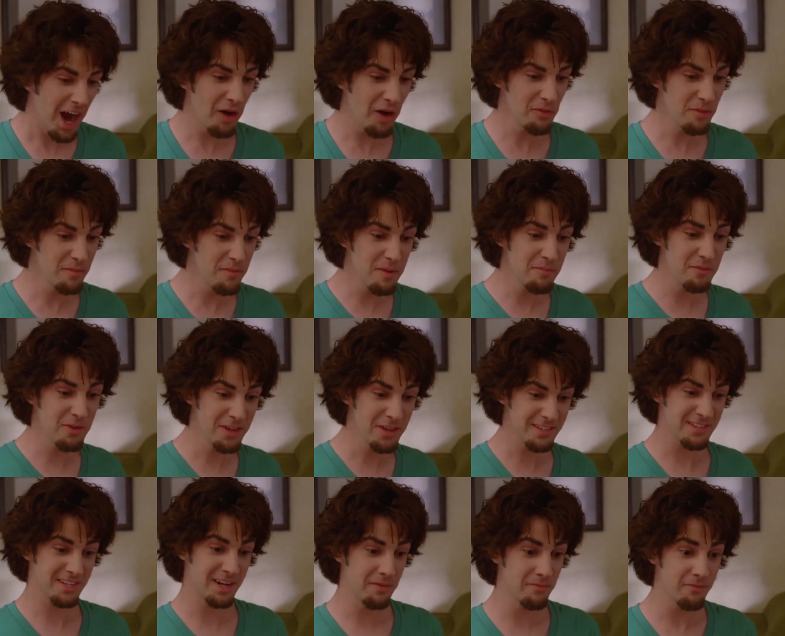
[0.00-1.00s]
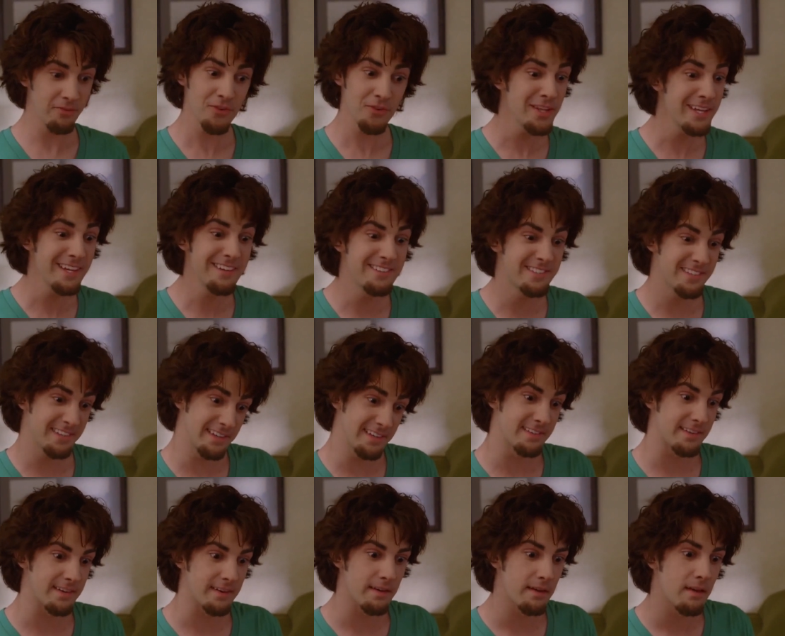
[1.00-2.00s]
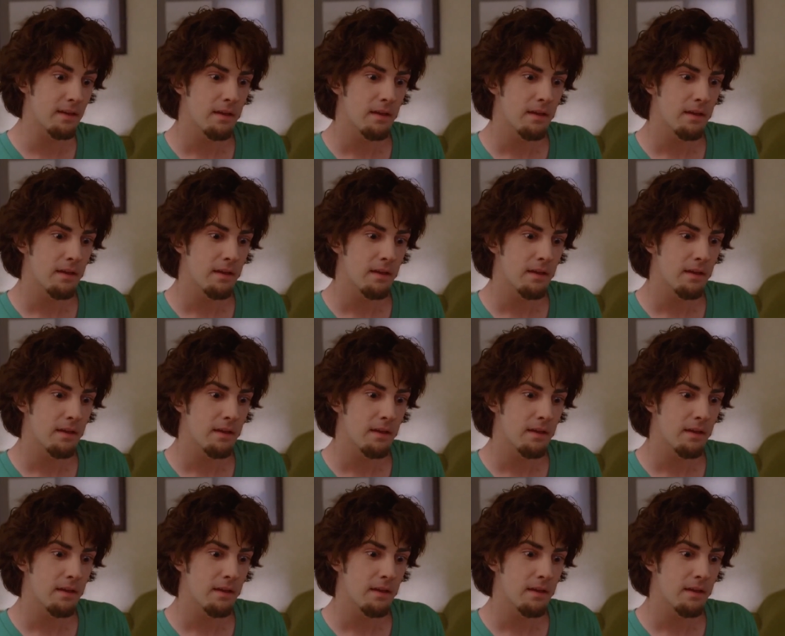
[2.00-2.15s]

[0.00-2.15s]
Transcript: I'll remember this come flea season.